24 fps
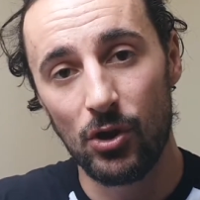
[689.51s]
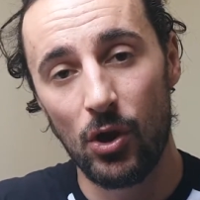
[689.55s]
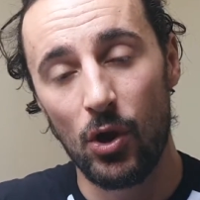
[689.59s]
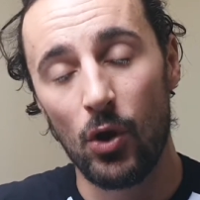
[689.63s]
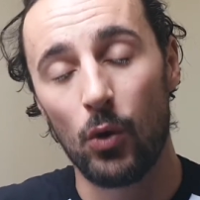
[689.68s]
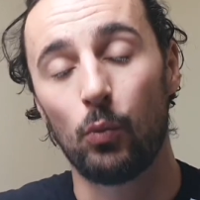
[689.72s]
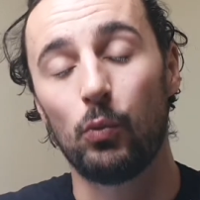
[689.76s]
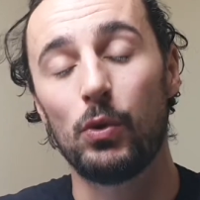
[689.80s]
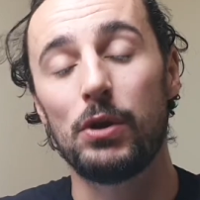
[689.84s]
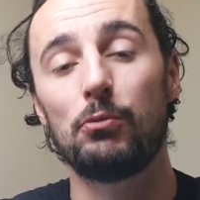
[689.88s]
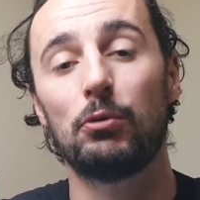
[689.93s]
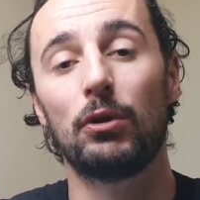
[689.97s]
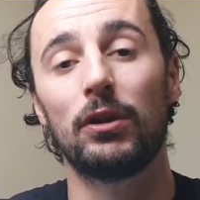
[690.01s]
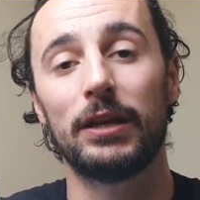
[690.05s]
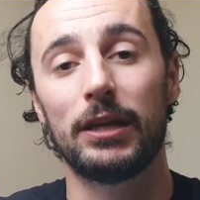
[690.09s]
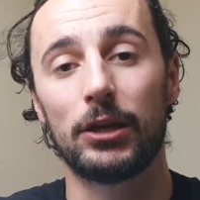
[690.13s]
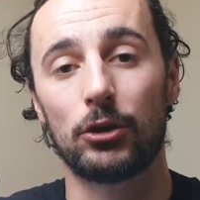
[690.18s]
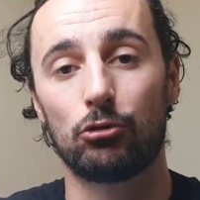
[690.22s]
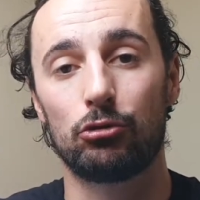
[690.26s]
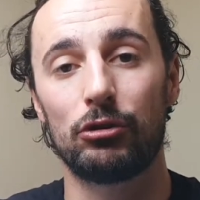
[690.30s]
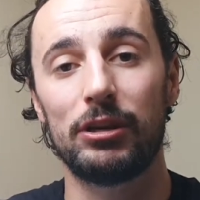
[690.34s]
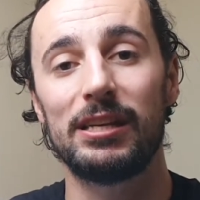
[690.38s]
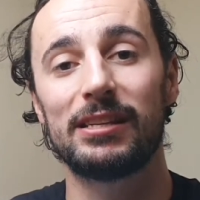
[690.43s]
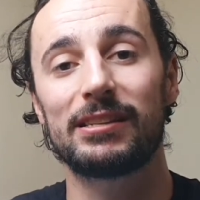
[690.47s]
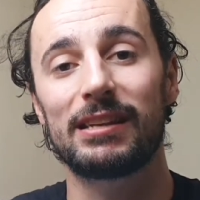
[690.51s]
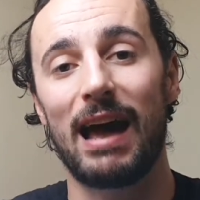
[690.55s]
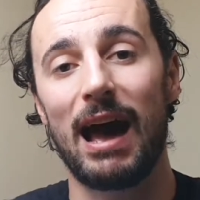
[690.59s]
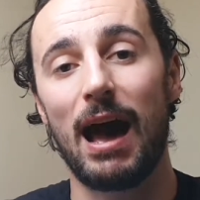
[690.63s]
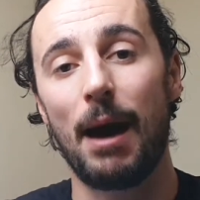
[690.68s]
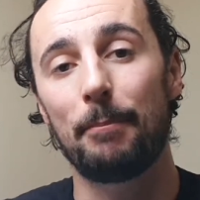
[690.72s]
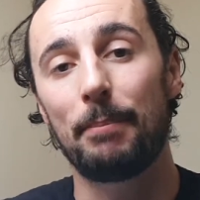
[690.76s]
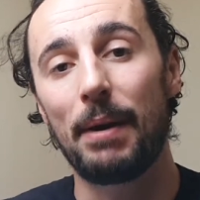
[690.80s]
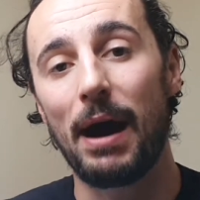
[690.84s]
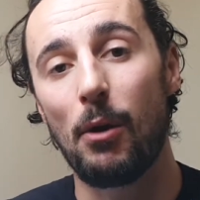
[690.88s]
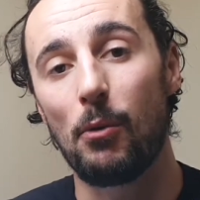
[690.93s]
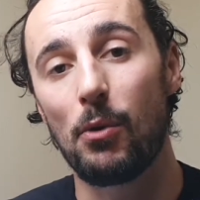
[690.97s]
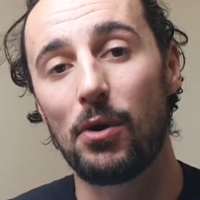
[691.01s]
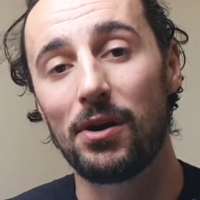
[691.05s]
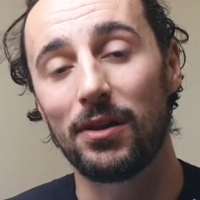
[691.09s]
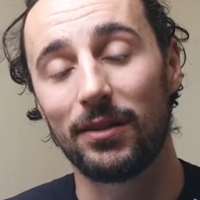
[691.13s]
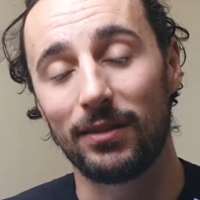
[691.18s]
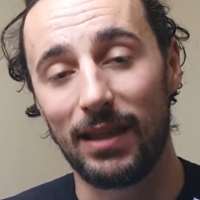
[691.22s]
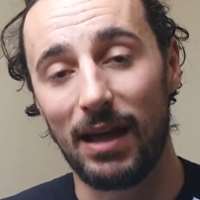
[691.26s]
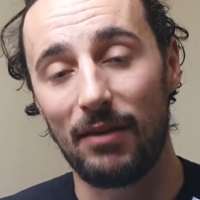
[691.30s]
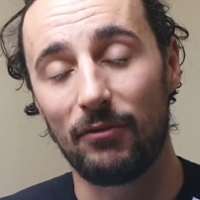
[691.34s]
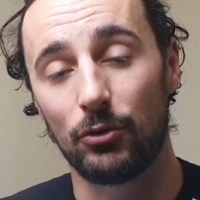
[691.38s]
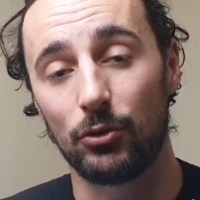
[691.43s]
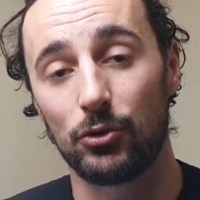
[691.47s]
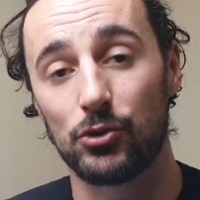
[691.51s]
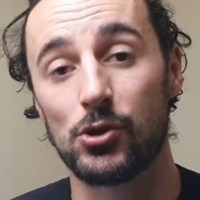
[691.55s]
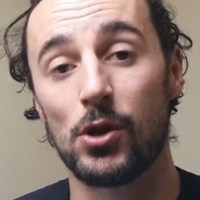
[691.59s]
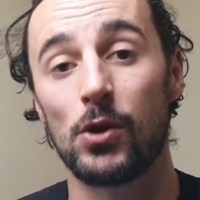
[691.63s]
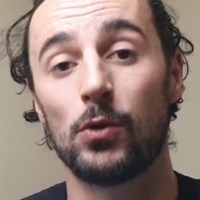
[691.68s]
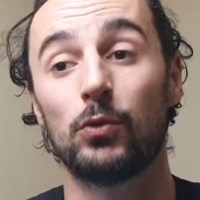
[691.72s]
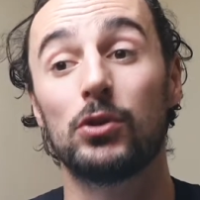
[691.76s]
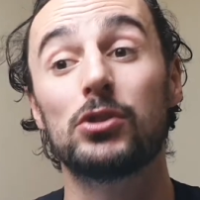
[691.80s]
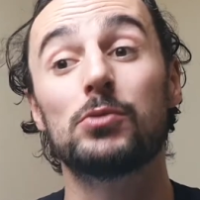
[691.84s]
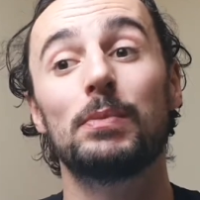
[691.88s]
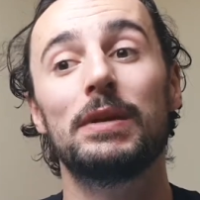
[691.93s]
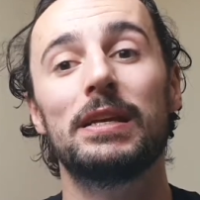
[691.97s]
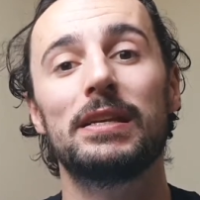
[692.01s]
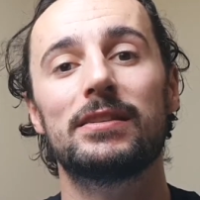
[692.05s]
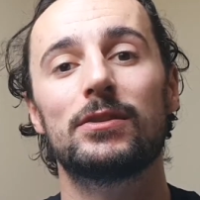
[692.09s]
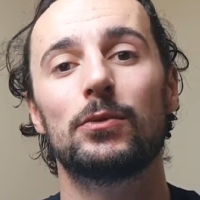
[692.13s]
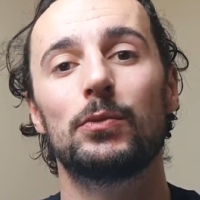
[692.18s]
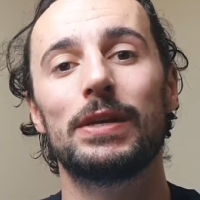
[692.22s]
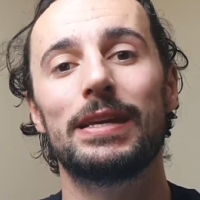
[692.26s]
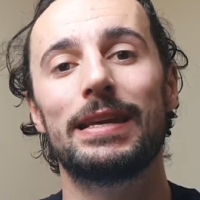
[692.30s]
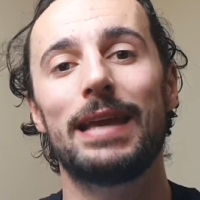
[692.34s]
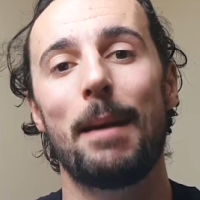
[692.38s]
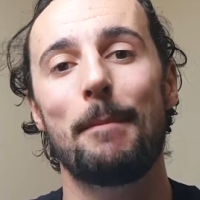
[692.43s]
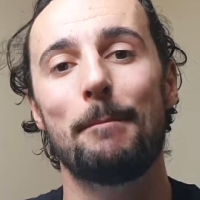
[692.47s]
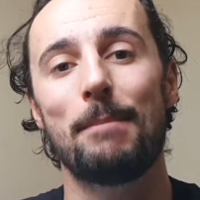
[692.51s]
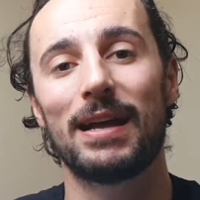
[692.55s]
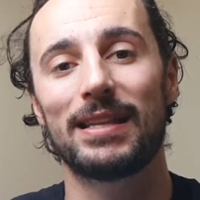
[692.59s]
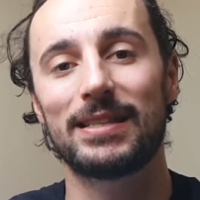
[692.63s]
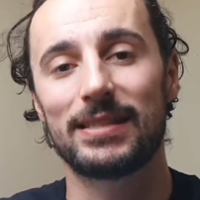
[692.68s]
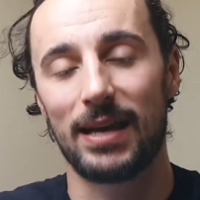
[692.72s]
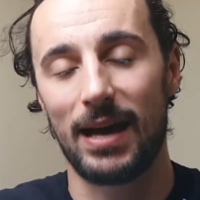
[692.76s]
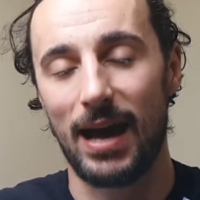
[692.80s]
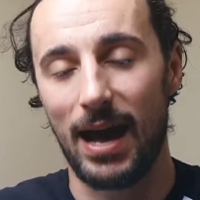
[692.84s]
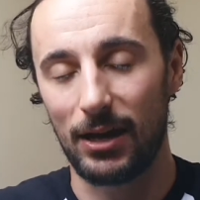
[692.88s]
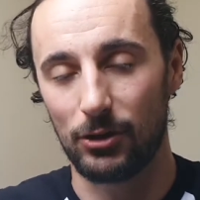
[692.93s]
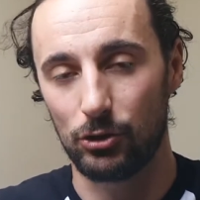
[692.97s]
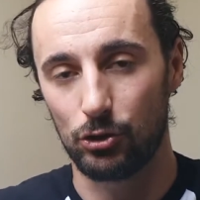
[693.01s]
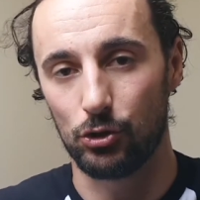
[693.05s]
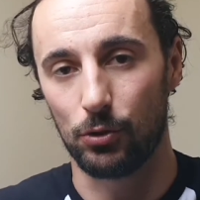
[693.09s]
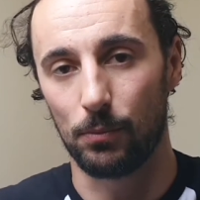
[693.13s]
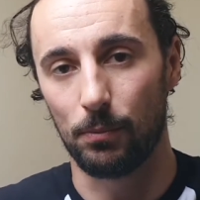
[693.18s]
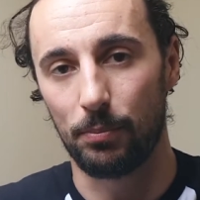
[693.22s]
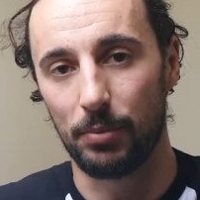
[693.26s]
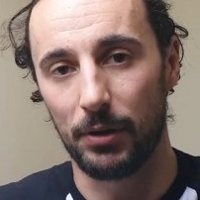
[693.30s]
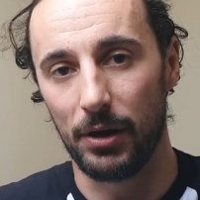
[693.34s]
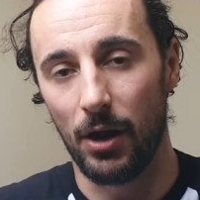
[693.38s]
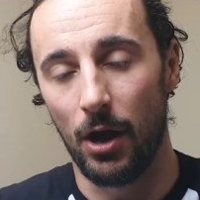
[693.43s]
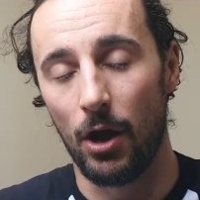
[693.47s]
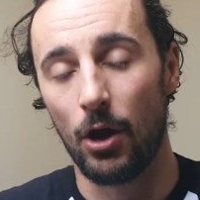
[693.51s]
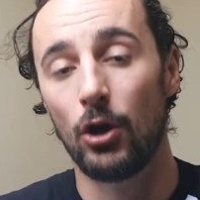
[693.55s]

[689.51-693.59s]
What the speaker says: we will increase our power levels, which means that we get better at jumping.